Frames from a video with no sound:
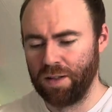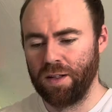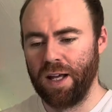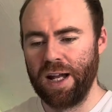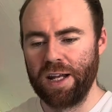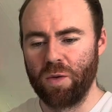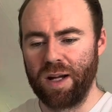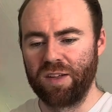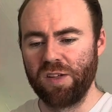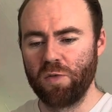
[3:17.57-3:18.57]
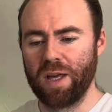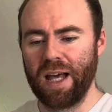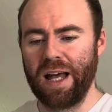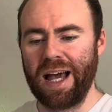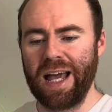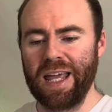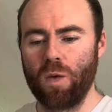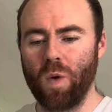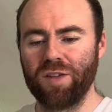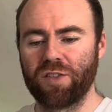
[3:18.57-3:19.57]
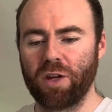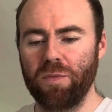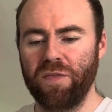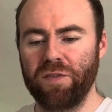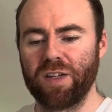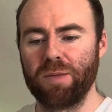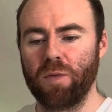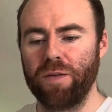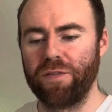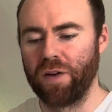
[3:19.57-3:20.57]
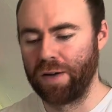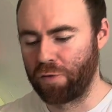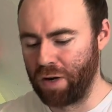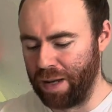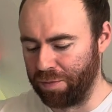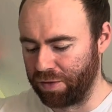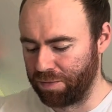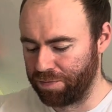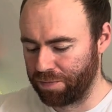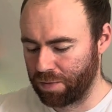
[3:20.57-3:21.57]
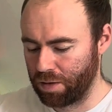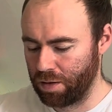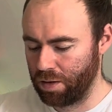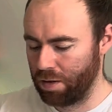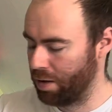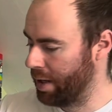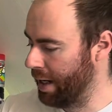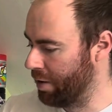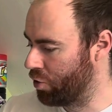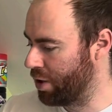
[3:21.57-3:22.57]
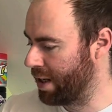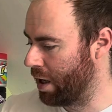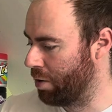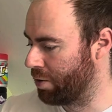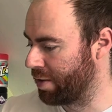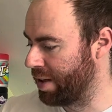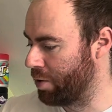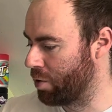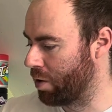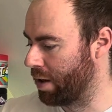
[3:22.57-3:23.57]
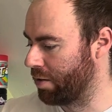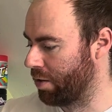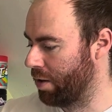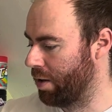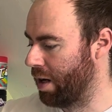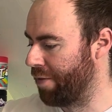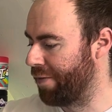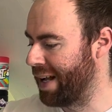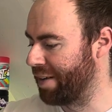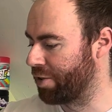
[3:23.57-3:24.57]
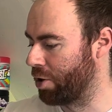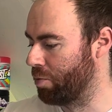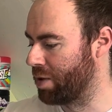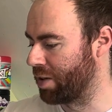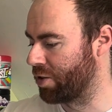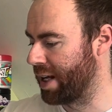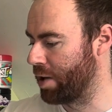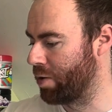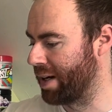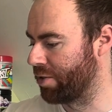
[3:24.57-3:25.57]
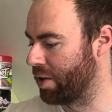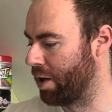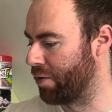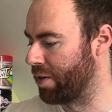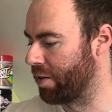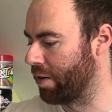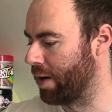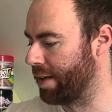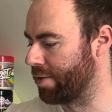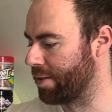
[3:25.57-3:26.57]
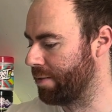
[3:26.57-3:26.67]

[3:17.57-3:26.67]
Anyway, so you get one scoop, 15.5 grams. In she goes. I tell you guys, a flat scoop does get you that serving size.